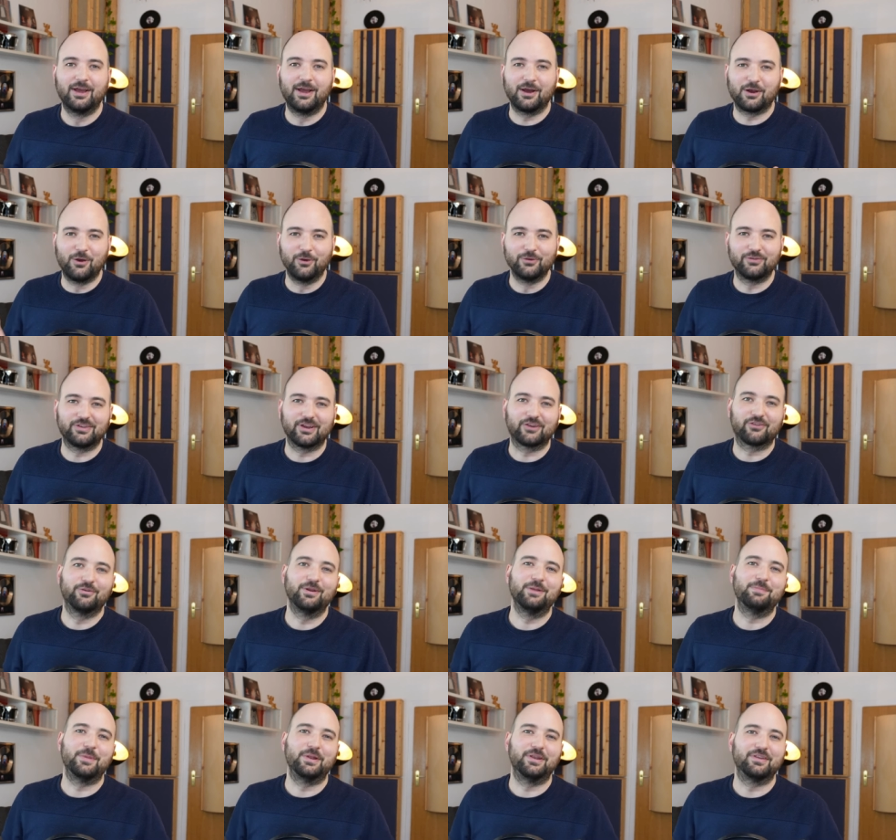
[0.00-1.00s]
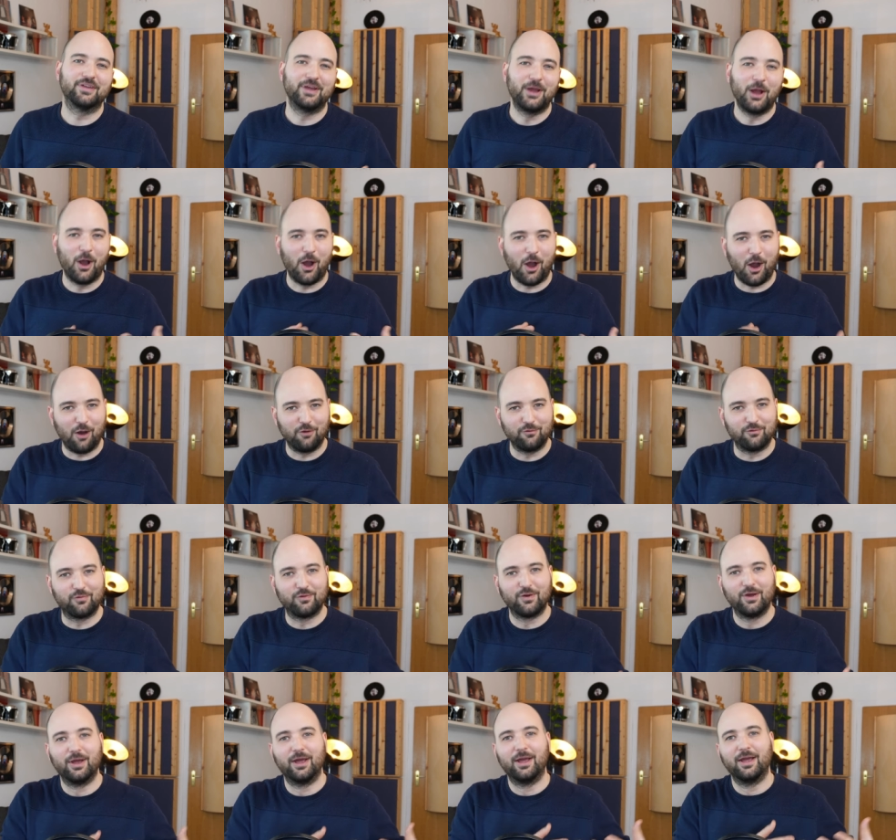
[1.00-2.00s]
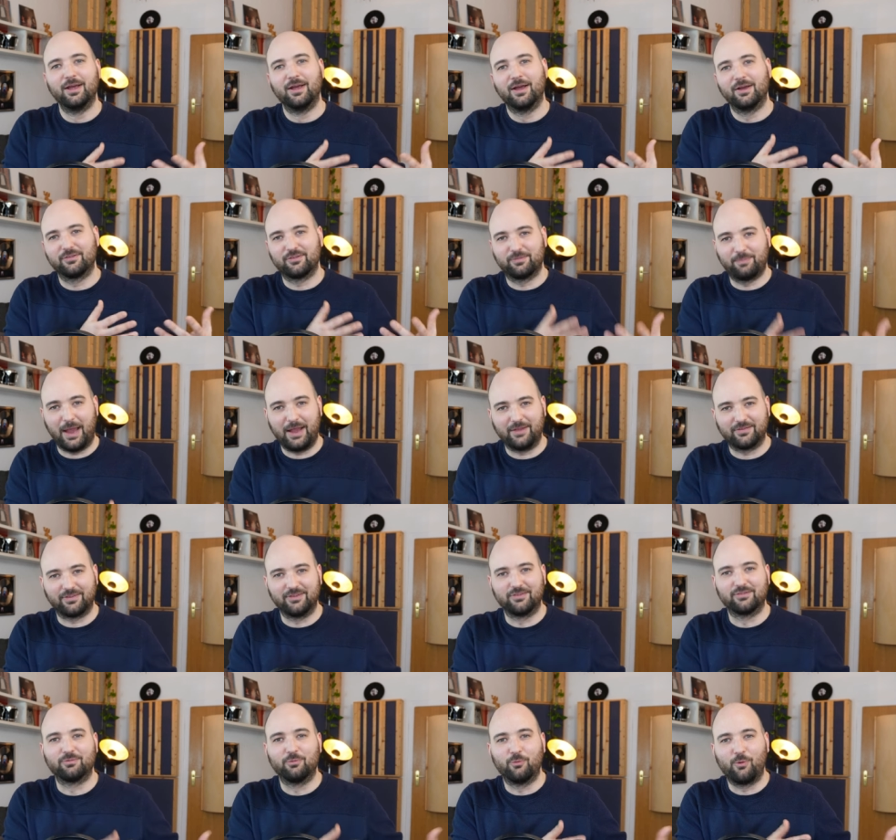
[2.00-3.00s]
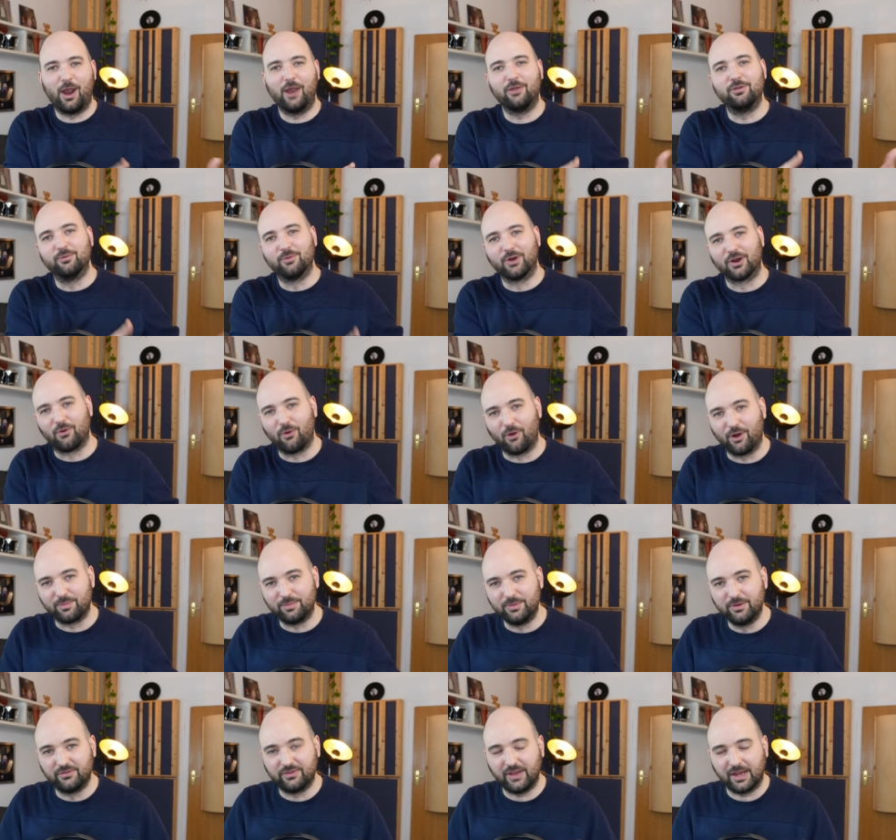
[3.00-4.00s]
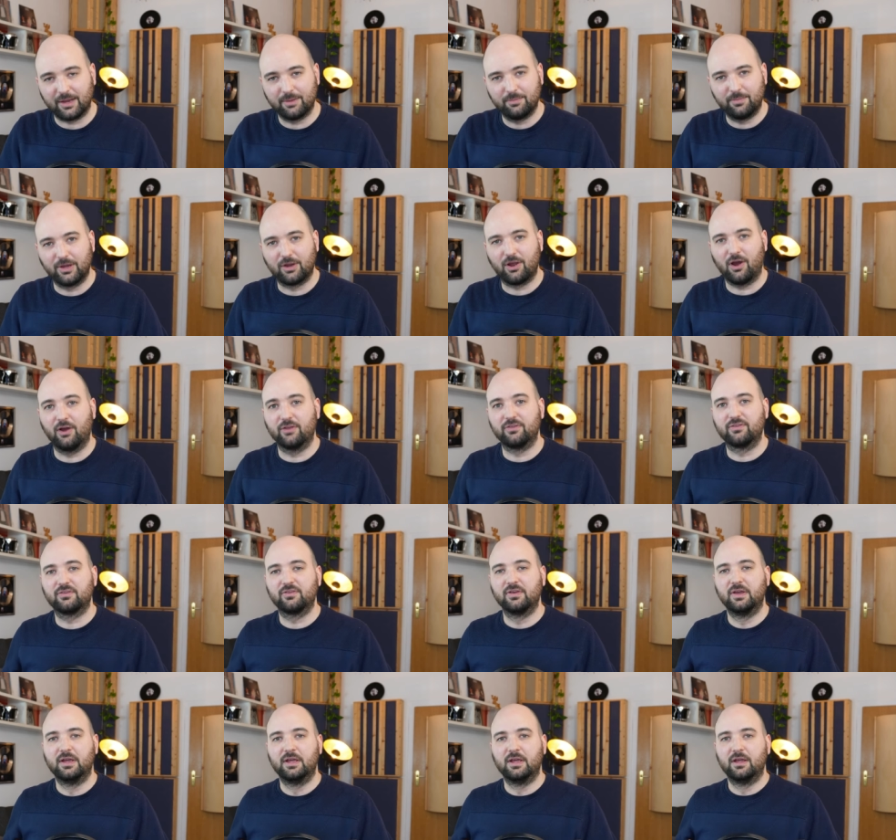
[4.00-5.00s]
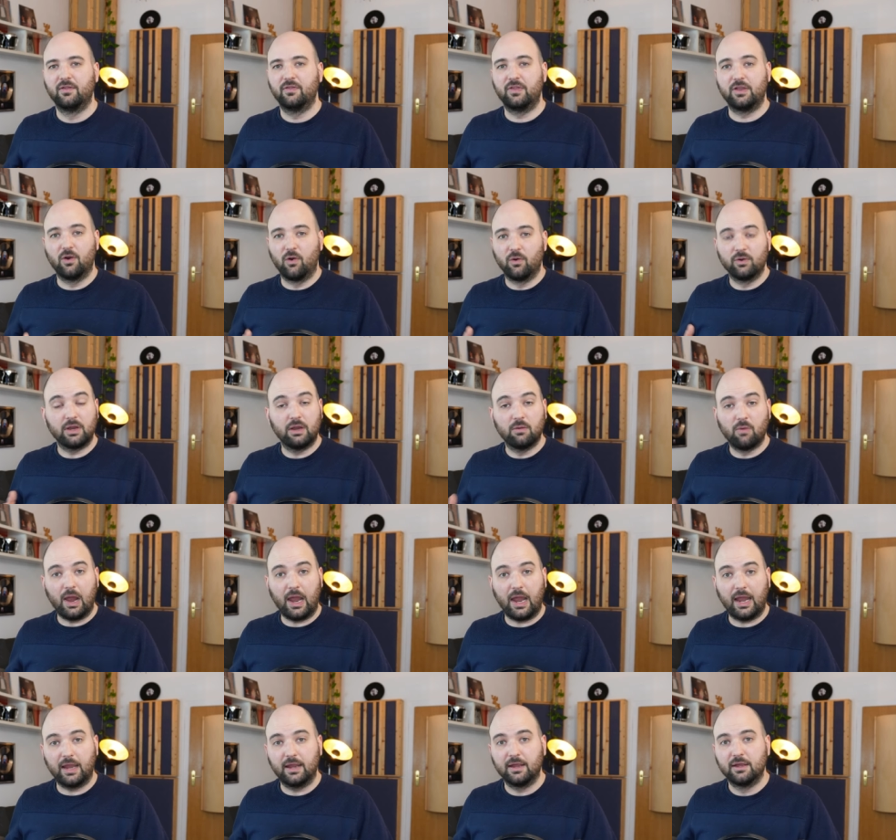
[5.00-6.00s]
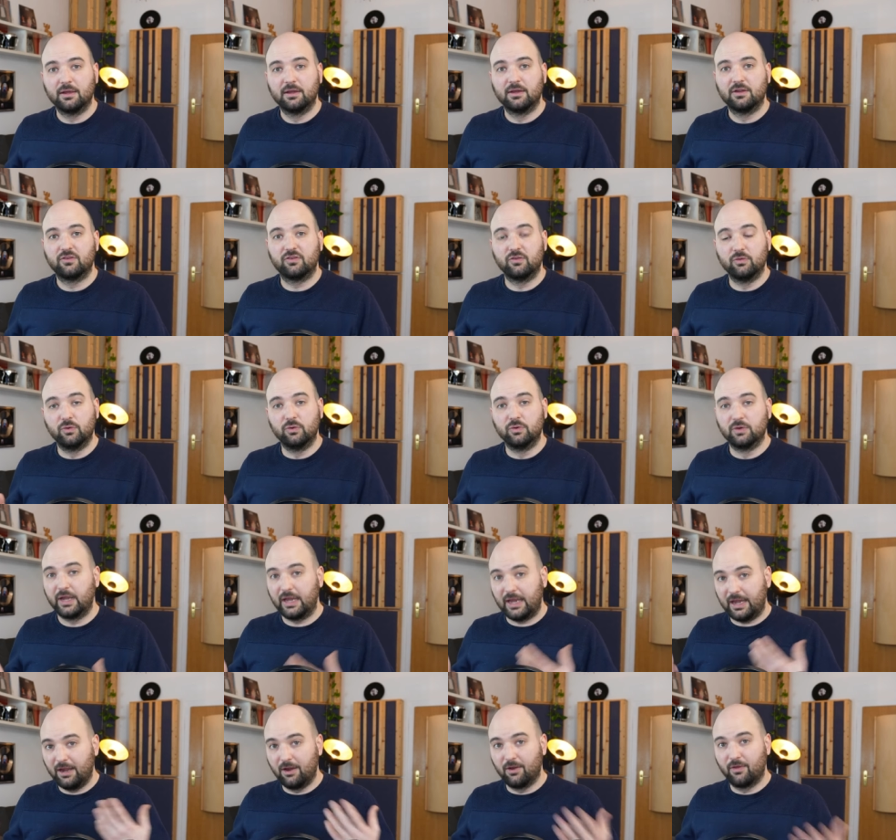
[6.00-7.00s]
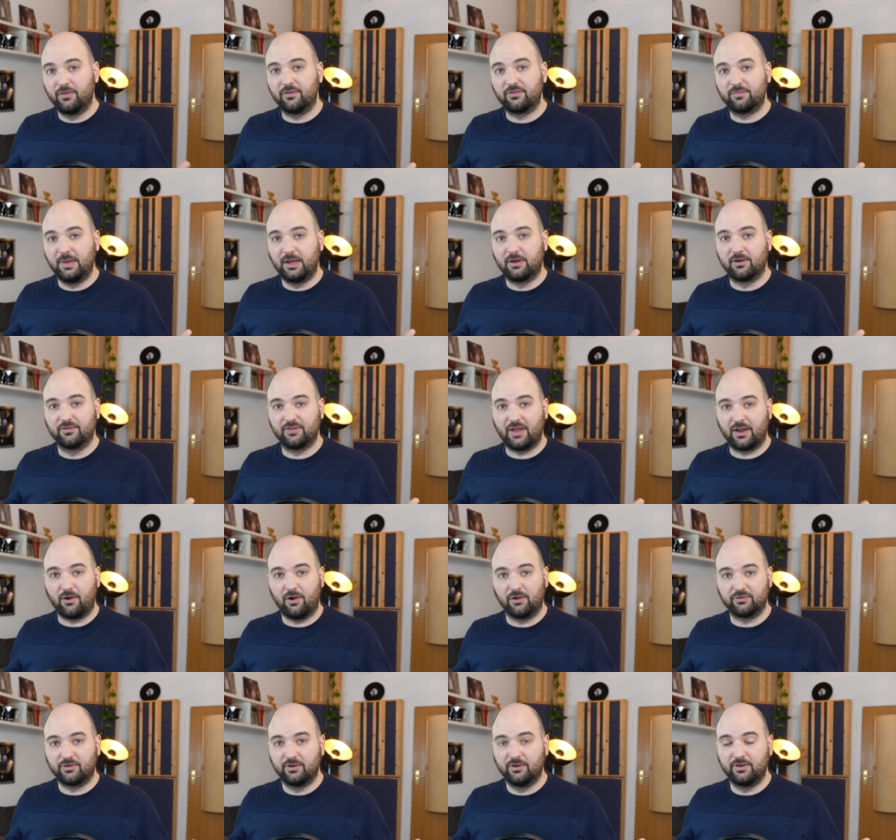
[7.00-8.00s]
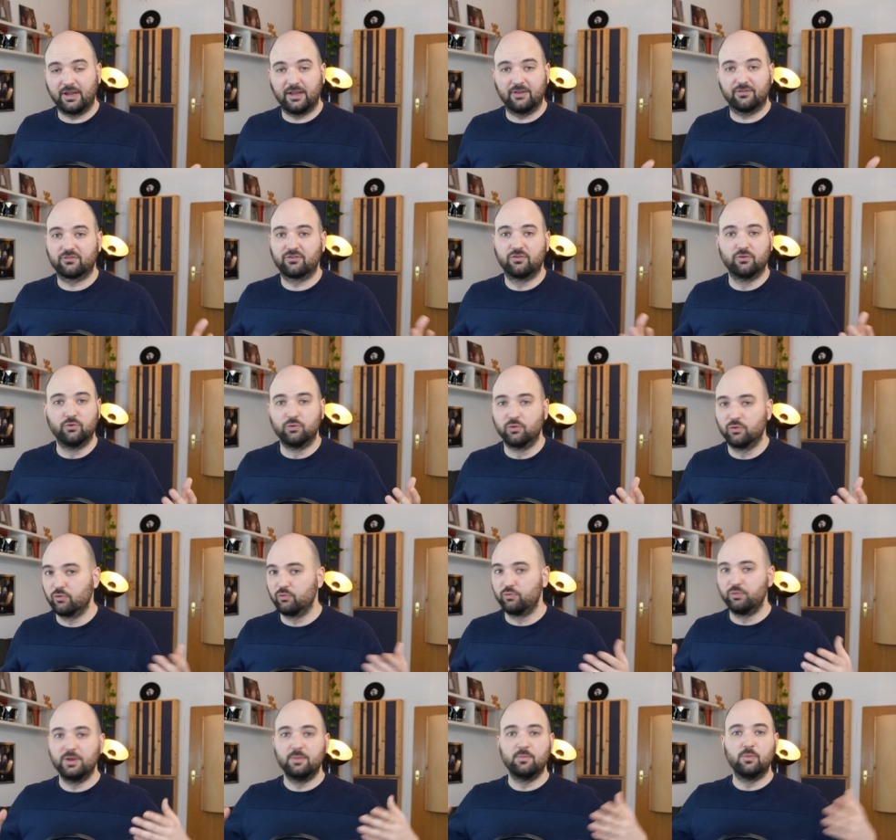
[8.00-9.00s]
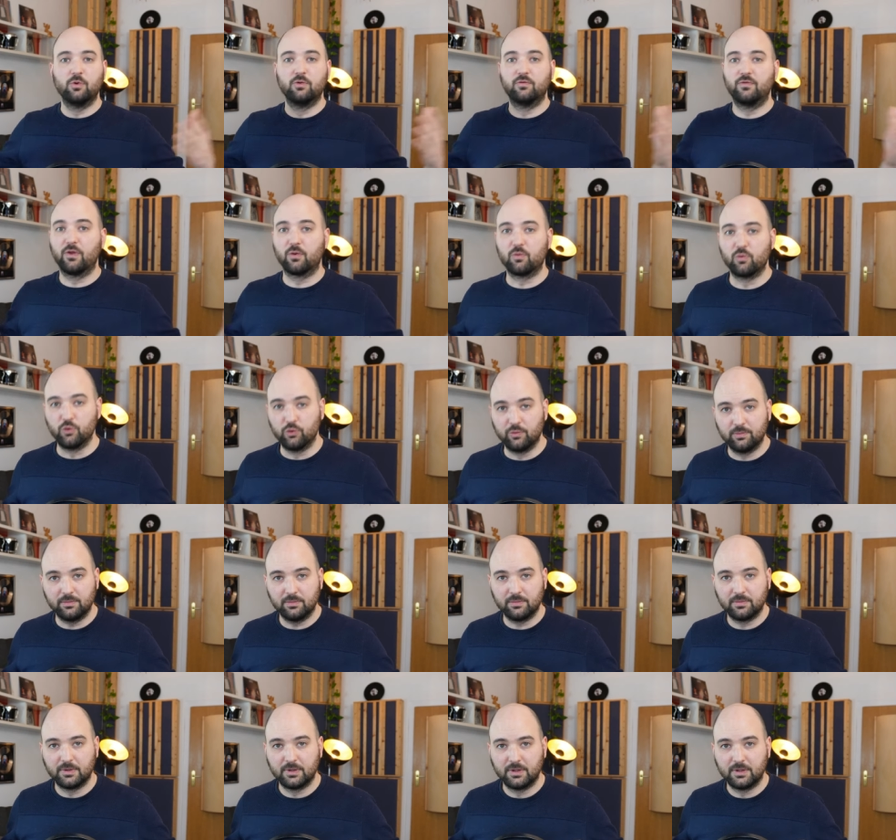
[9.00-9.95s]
acoustic treatment of spaces where you record music. Because the only way to hear the speakers unaltered is to remove the room.